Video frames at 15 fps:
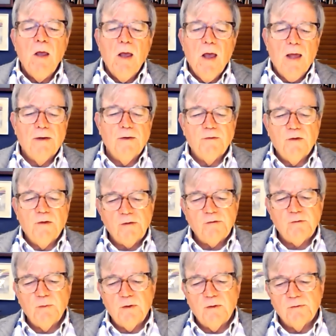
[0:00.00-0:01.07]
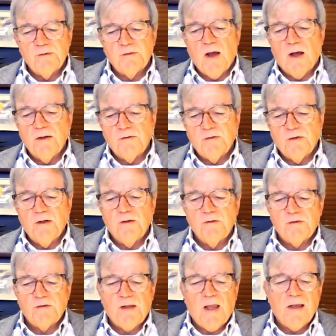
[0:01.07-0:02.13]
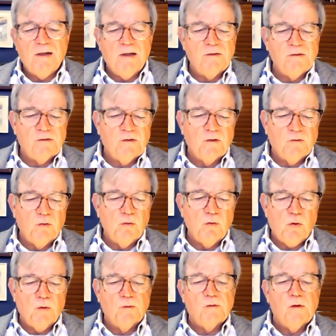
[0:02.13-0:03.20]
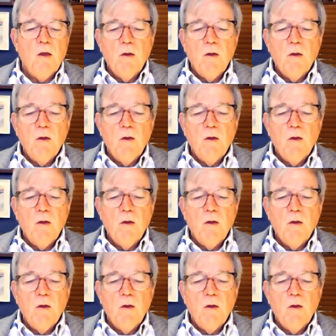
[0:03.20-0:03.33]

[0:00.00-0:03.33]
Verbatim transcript: at industrial sites and in state institutions